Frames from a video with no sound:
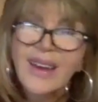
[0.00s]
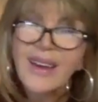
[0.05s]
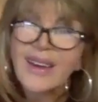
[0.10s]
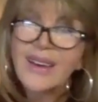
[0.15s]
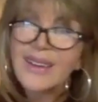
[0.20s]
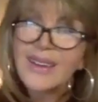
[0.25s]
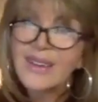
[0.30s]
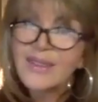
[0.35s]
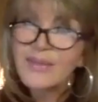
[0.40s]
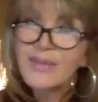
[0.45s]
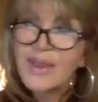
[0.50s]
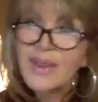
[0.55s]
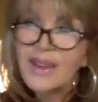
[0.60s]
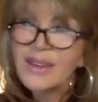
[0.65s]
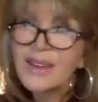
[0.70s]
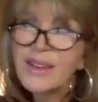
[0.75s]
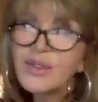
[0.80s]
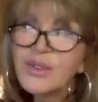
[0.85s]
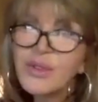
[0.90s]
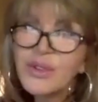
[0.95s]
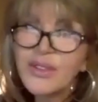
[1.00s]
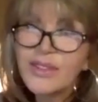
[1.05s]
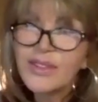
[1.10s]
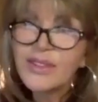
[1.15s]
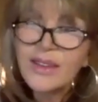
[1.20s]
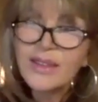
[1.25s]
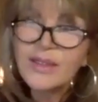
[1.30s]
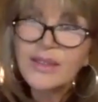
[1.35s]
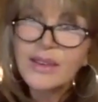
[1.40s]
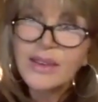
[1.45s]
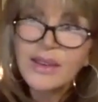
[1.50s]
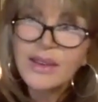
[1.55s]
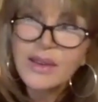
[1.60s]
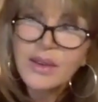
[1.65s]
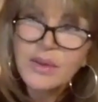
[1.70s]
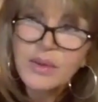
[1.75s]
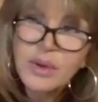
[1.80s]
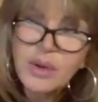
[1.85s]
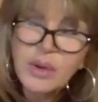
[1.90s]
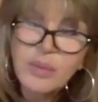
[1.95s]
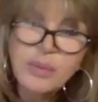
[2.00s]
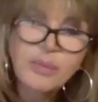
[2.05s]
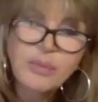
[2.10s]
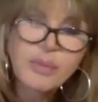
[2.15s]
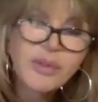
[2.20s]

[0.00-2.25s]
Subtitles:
And interestingly, you know,